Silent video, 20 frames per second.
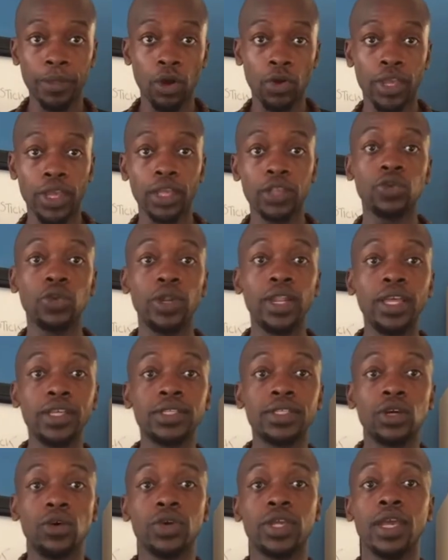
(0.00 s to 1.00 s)
Okay, so let's
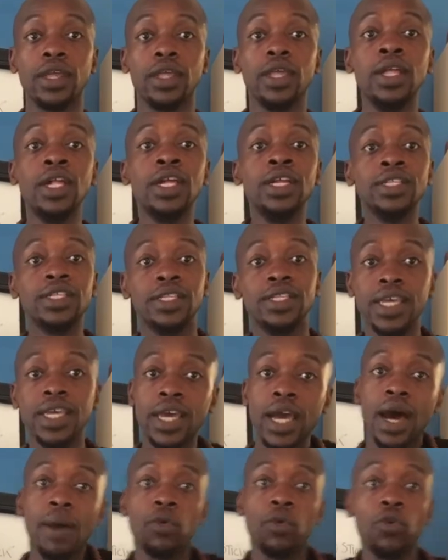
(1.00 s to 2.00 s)
say, okay,
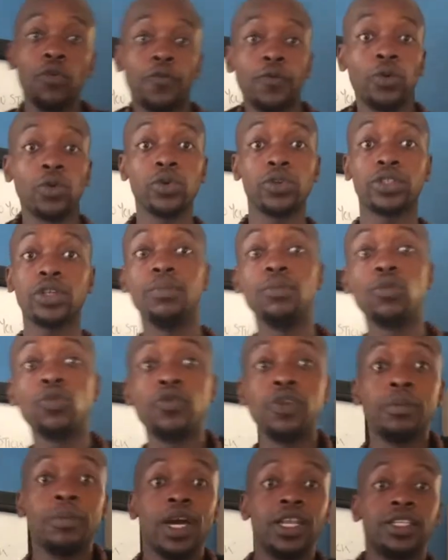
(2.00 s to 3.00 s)
today I'm going to focus on
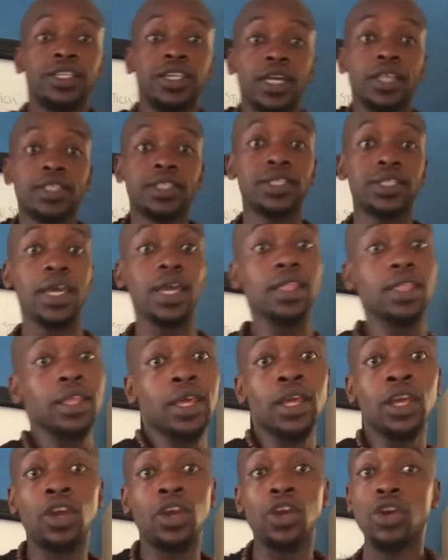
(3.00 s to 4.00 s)
moving my chest and,
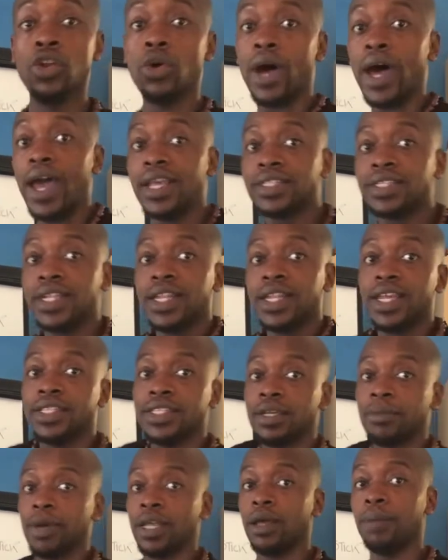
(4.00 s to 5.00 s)
you know,
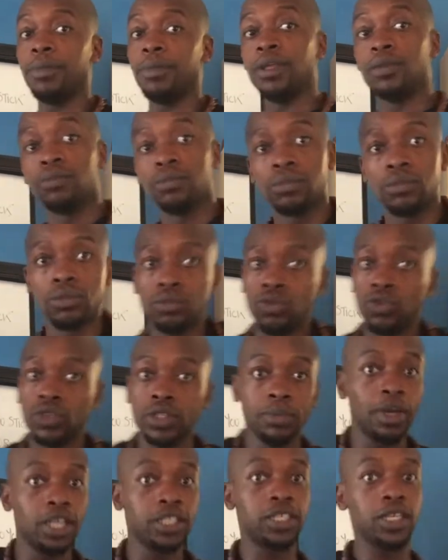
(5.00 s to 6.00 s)

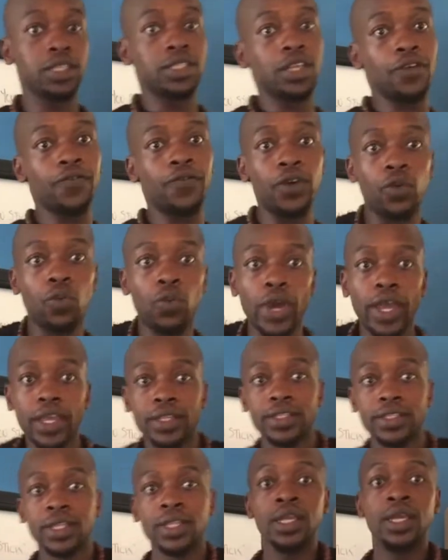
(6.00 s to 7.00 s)
using my chest different
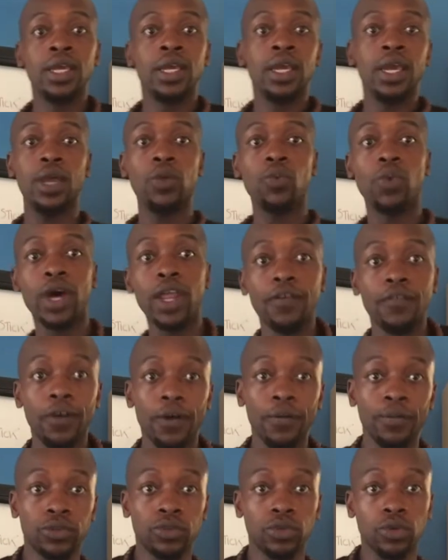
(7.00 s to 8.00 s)
ways and
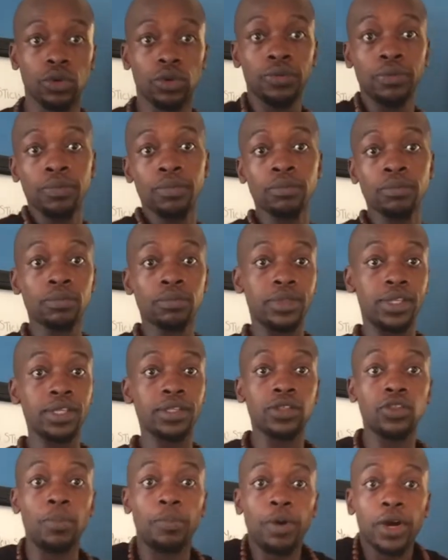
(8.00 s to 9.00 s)
whatever. So this
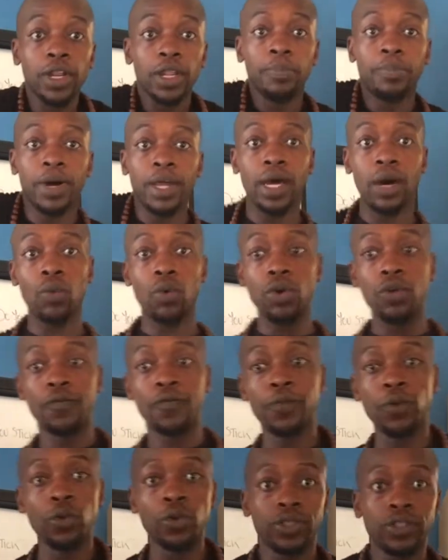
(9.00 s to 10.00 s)
is the body part that I want to
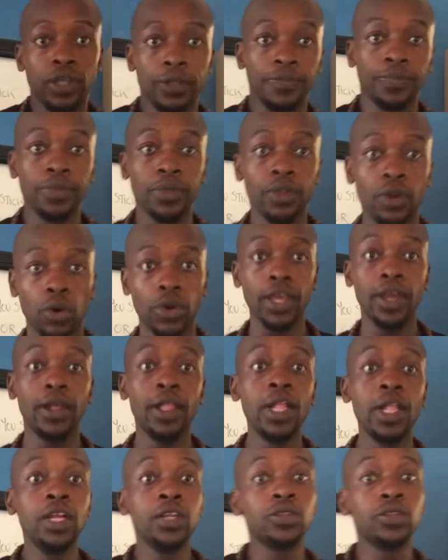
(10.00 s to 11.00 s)
focus on. Okay,
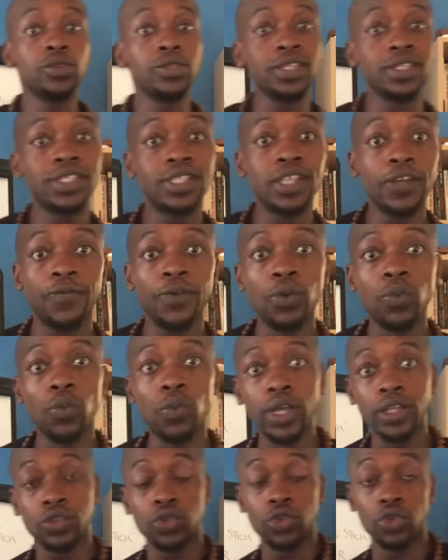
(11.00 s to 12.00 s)
so there's different
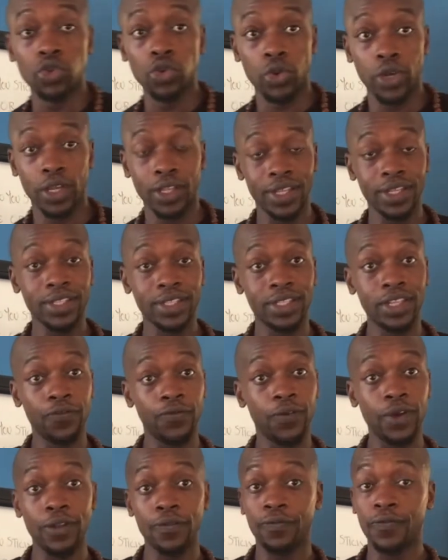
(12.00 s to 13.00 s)
ways to do it. There's
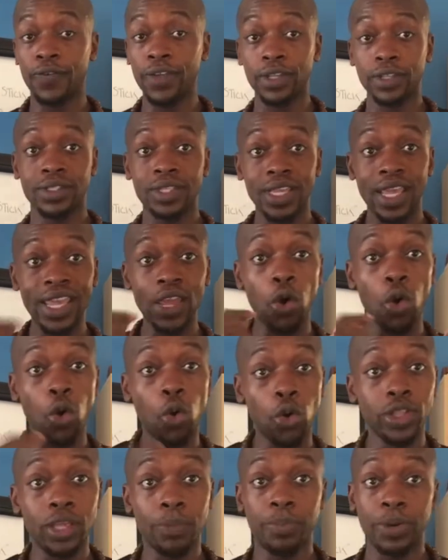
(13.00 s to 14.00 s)
different things. It
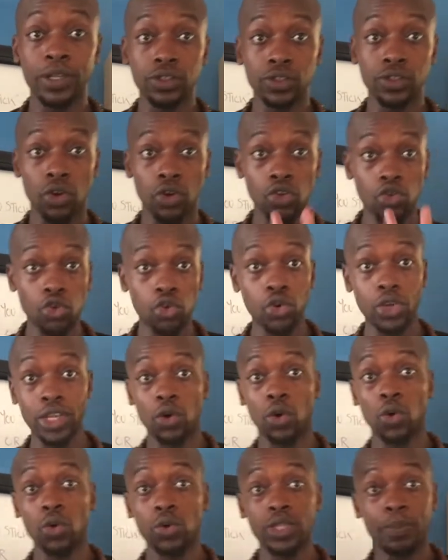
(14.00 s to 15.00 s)
all depends on you.
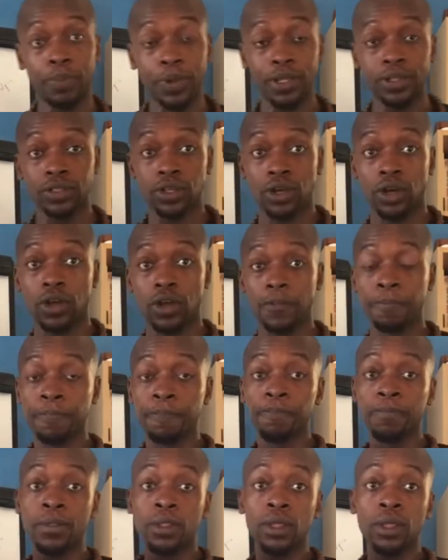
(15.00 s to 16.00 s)
It all depends on
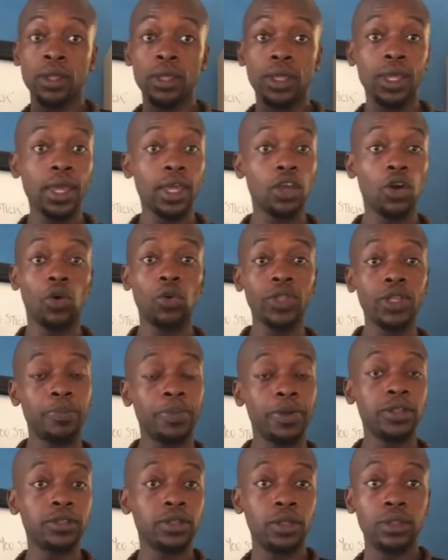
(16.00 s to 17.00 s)

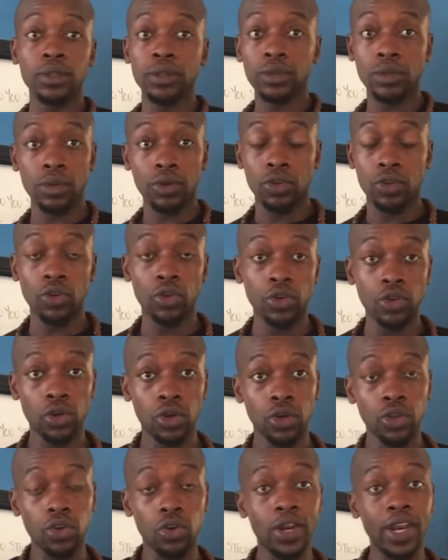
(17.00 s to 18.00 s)

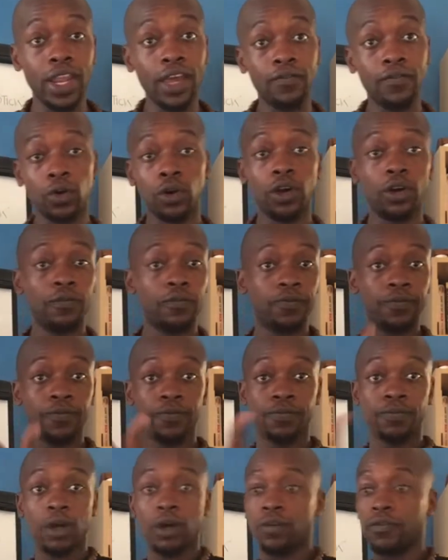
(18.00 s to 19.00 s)
your level
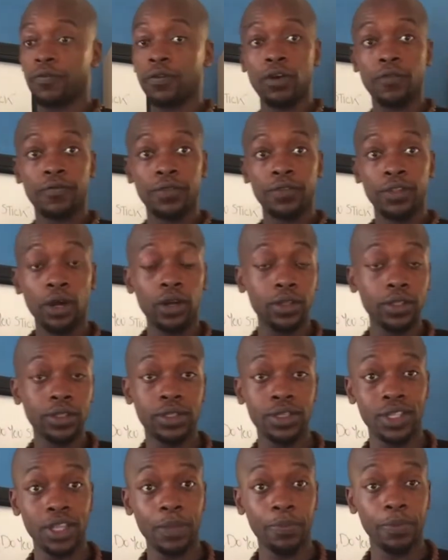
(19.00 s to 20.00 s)
of
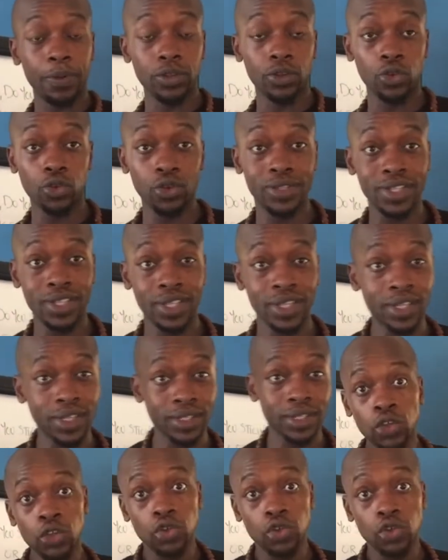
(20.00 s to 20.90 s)
dance. It depends on your skills.